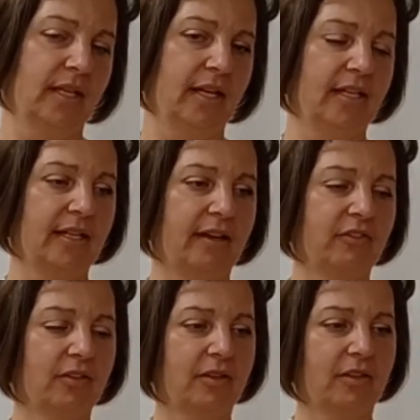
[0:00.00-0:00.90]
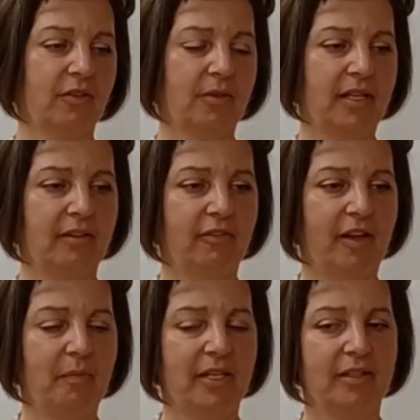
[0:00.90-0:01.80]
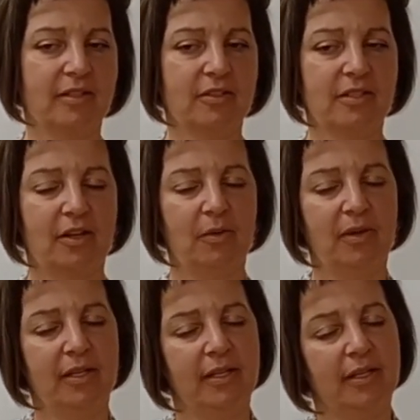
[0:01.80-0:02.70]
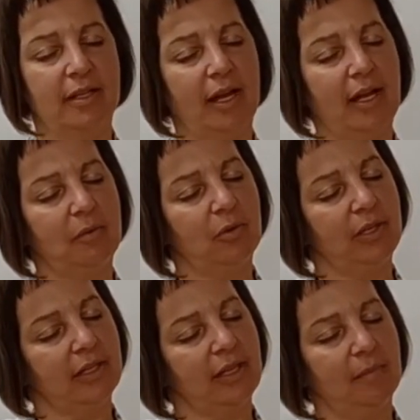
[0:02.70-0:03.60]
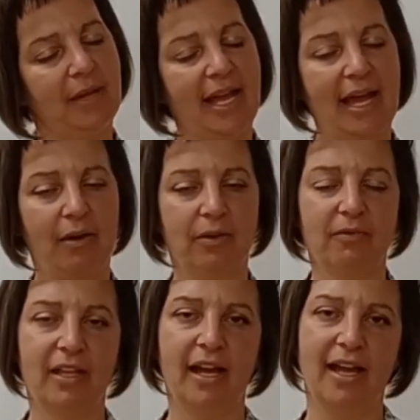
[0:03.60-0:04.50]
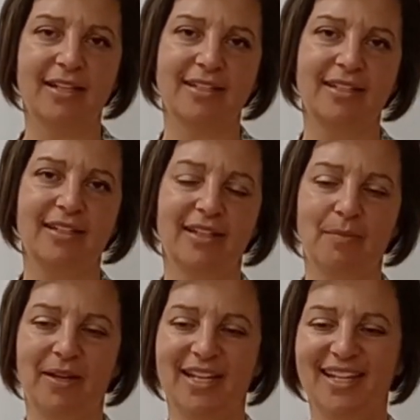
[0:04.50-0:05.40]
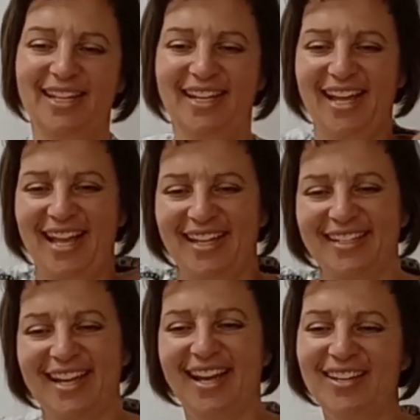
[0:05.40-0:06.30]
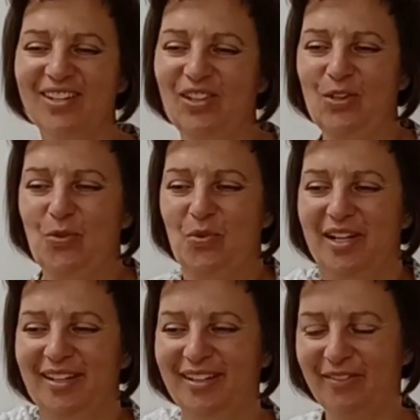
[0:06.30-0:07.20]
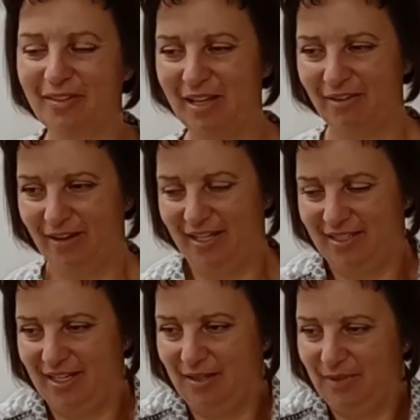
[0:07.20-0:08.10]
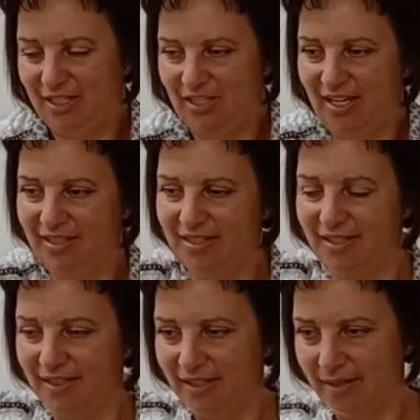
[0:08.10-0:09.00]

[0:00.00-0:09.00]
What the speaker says: And after 3 to 5 minutes or so, I'm going to come out of that. Let my hand unglue from that right side of my chest. I